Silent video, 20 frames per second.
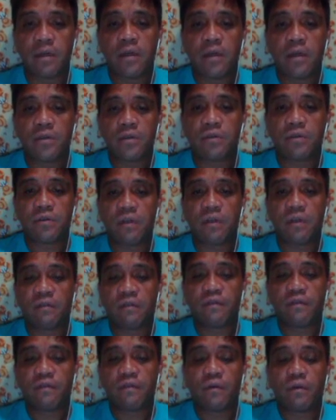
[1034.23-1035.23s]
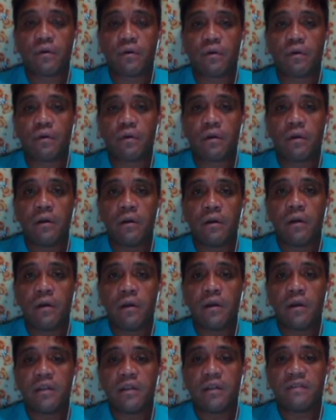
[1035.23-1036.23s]
So therefore,
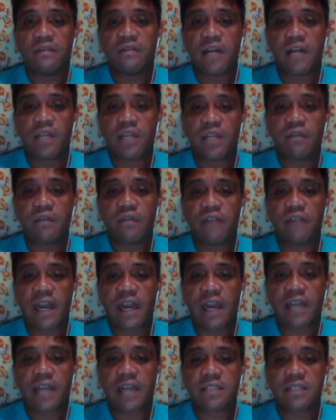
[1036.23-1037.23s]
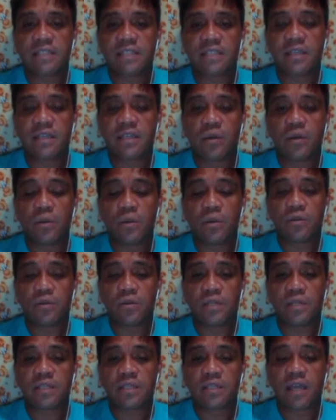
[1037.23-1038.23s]
the value of x is equal to
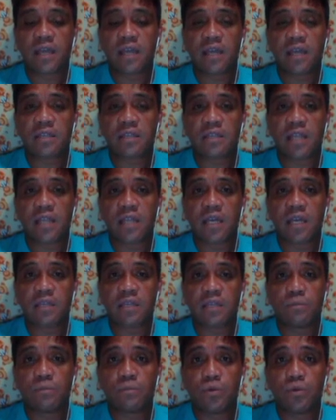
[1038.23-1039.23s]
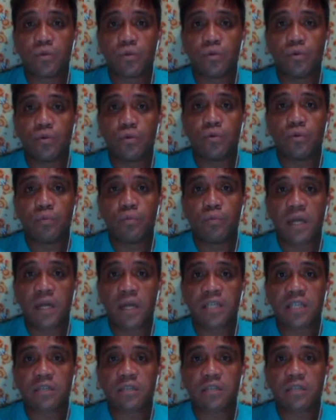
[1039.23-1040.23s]
the set negative 2
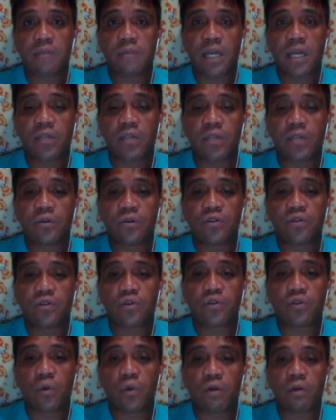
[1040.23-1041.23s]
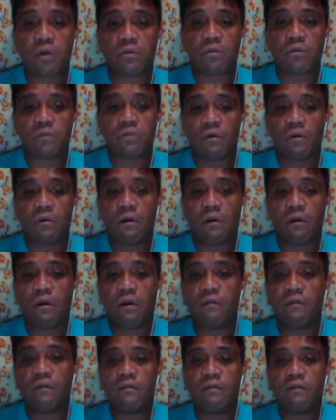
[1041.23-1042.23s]
plus minus square root
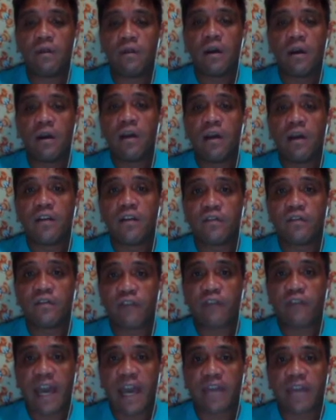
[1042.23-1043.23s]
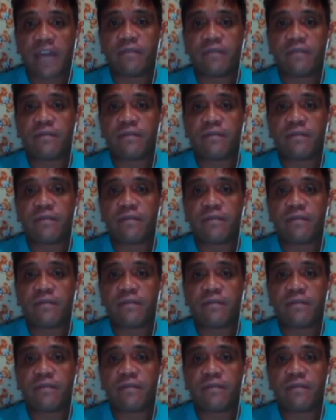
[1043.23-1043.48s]
of 5.